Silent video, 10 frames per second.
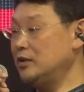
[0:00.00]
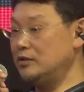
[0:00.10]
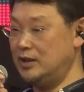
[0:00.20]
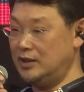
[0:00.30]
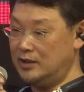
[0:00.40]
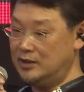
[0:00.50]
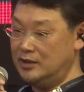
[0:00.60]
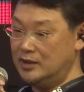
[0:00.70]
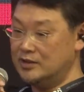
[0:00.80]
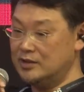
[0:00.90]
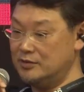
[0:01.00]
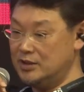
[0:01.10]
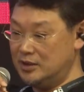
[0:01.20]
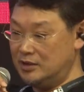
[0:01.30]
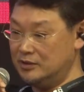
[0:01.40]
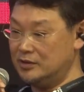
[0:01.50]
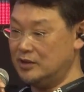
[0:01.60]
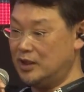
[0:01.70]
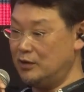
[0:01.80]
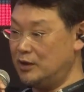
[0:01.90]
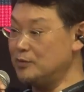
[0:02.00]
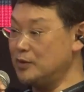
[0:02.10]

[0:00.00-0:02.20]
So that as a result, our